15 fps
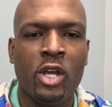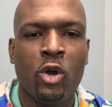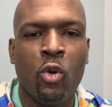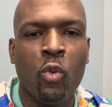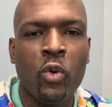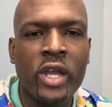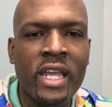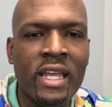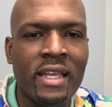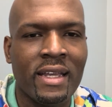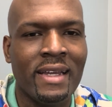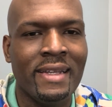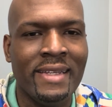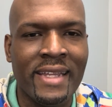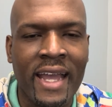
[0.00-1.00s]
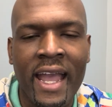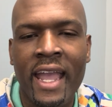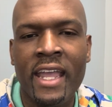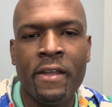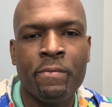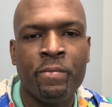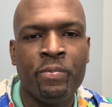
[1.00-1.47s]
week,
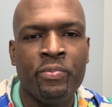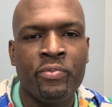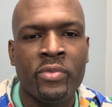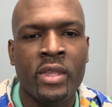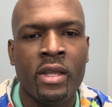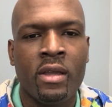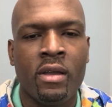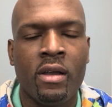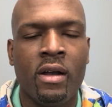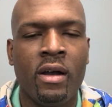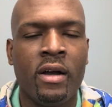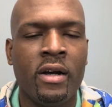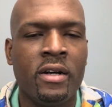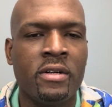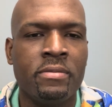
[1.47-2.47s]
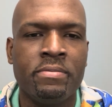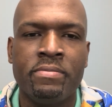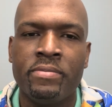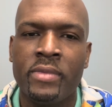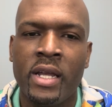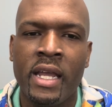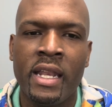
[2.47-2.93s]
day,
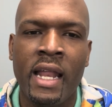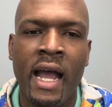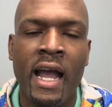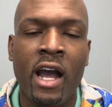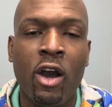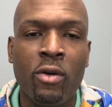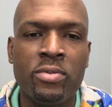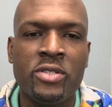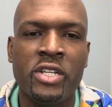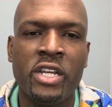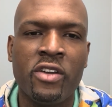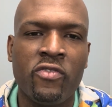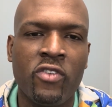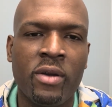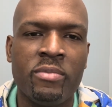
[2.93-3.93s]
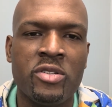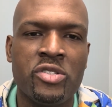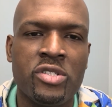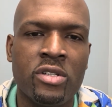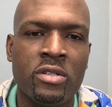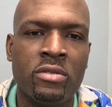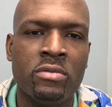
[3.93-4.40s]
and I hope to hear from you
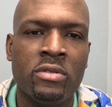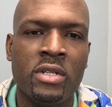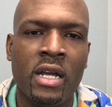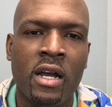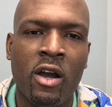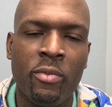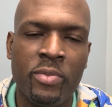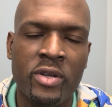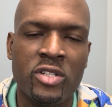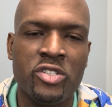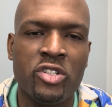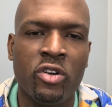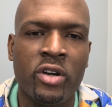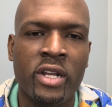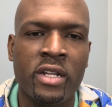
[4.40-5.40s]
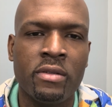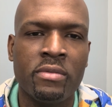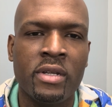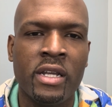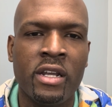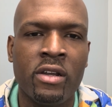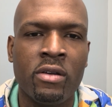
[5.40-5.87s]
soon. I hope you enjoyed it
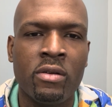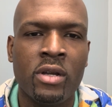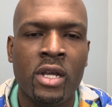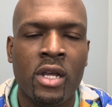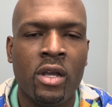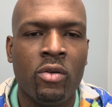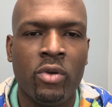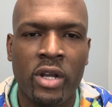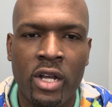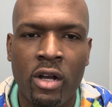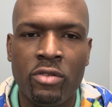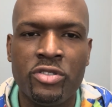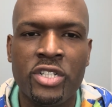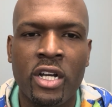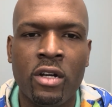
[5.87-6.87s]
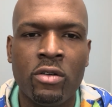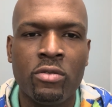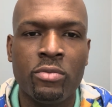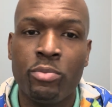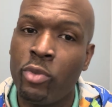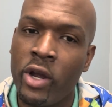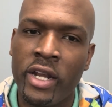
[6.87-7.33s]
here with Coach O,
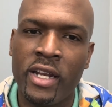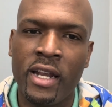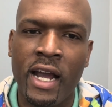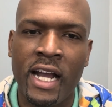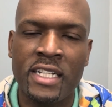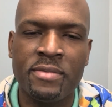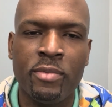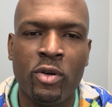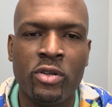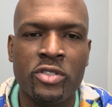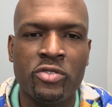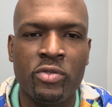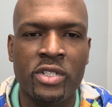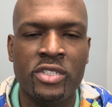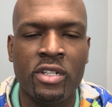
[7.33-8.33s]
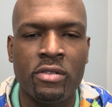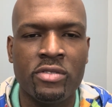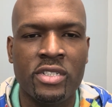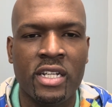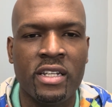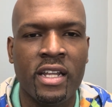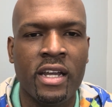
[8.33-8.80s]
Brandon Osborne, Switch Home
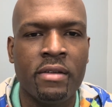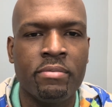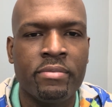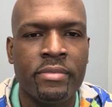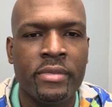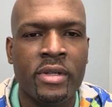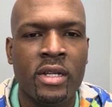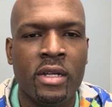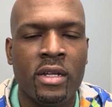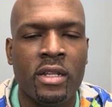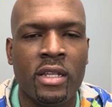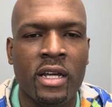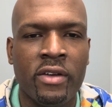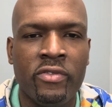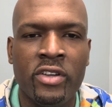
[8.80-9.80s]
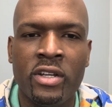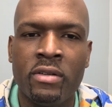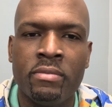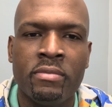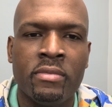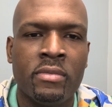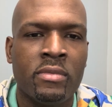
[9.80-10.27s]
Sunday. Love you,
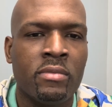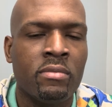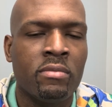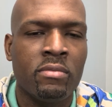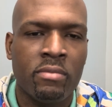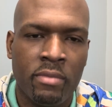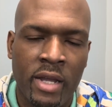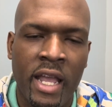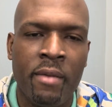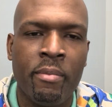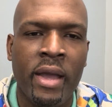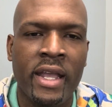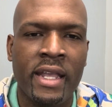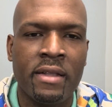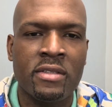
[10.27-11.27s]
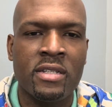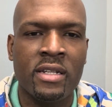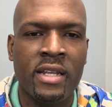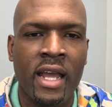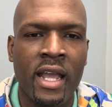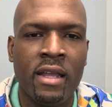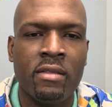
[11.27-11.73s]
and make
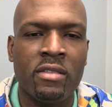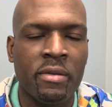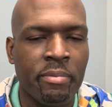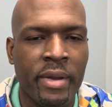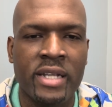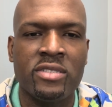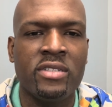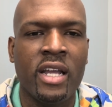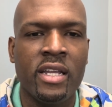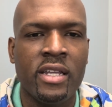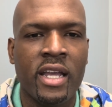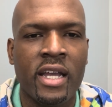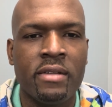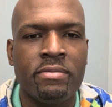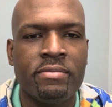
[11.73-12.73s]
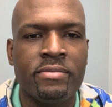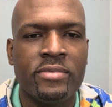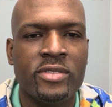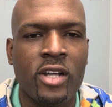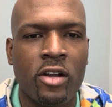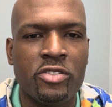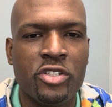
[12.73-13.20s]
today the best day yet.
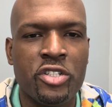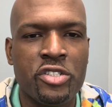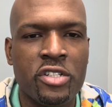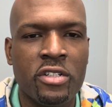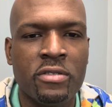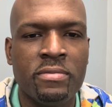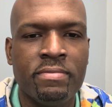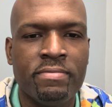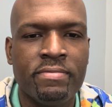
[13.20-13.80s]
Talk to you soon.